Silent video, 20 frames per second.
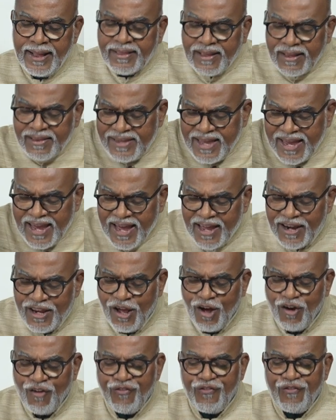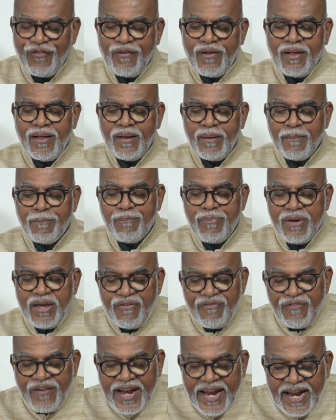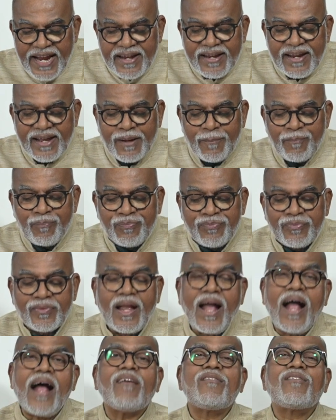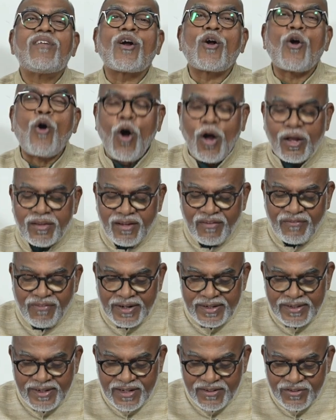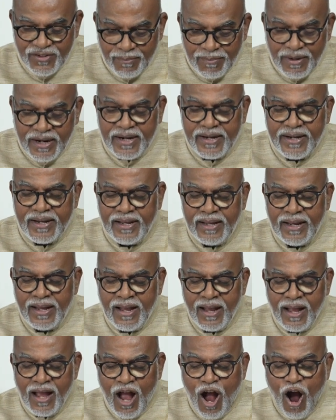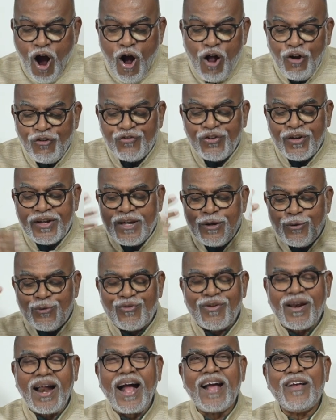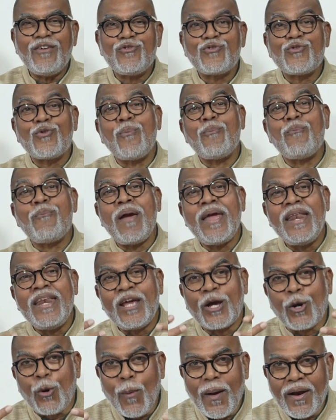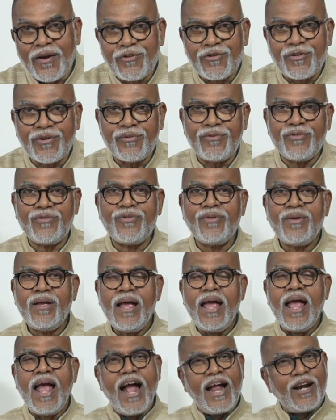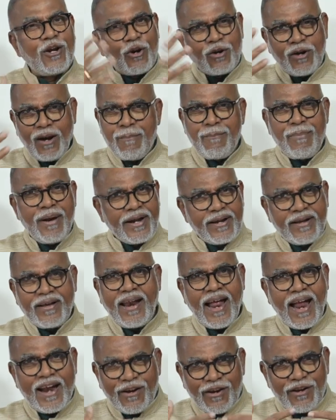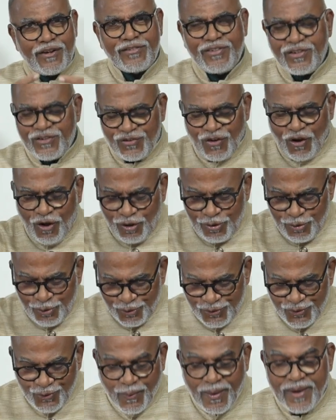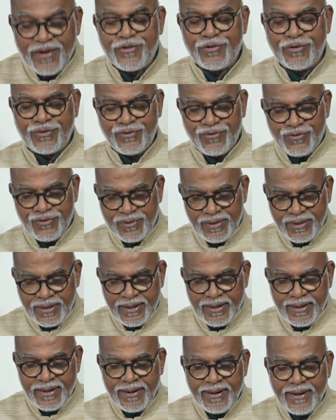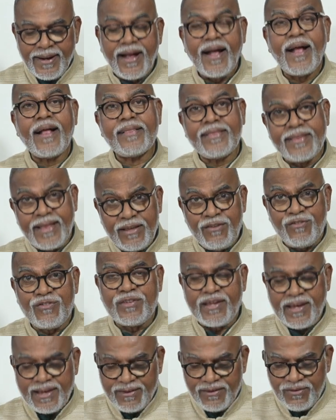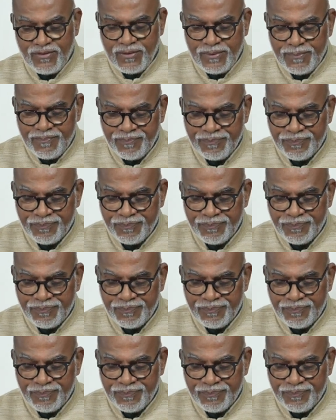The theory of beef eating as the cause of untouchability also gives rise to many questions. And Dr. Ambedkar addresses all those questions and then says,